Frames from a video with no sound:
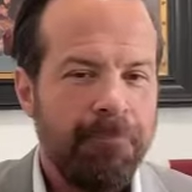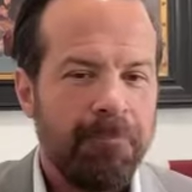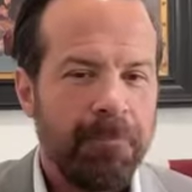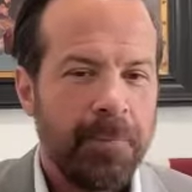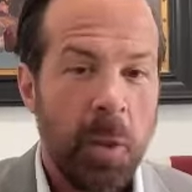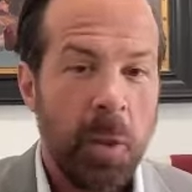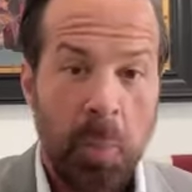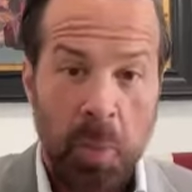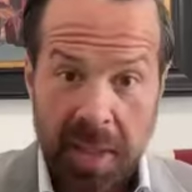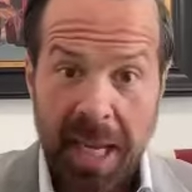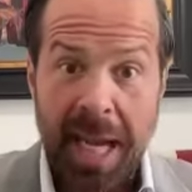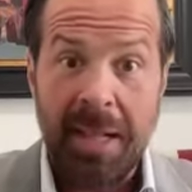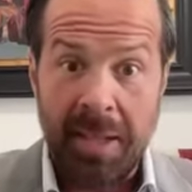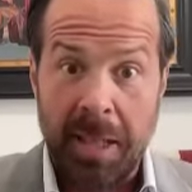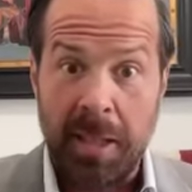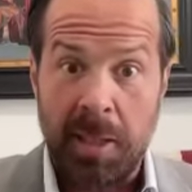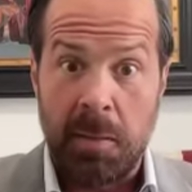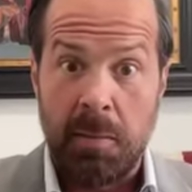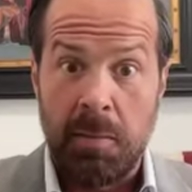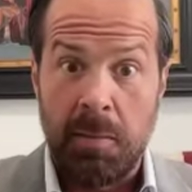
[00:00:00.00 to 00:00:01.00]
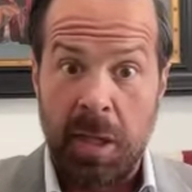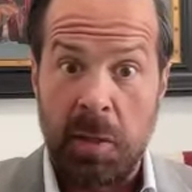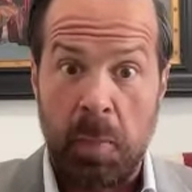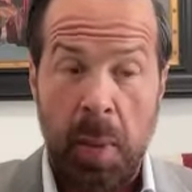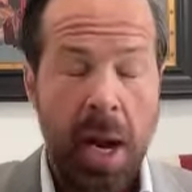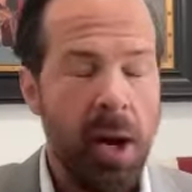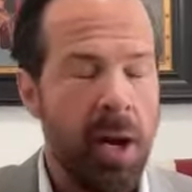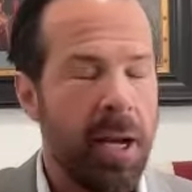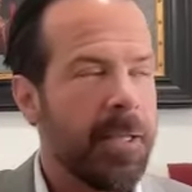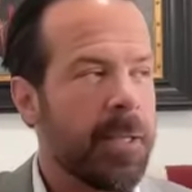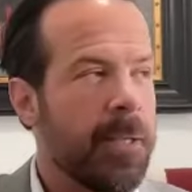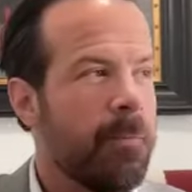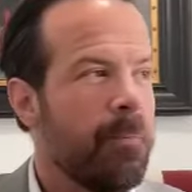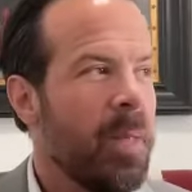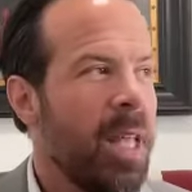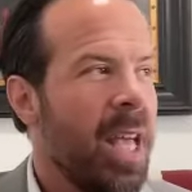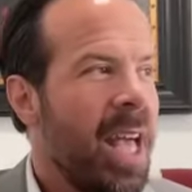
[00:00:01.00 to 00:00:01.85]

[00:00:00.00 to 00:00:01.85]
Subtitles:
to protect these parents.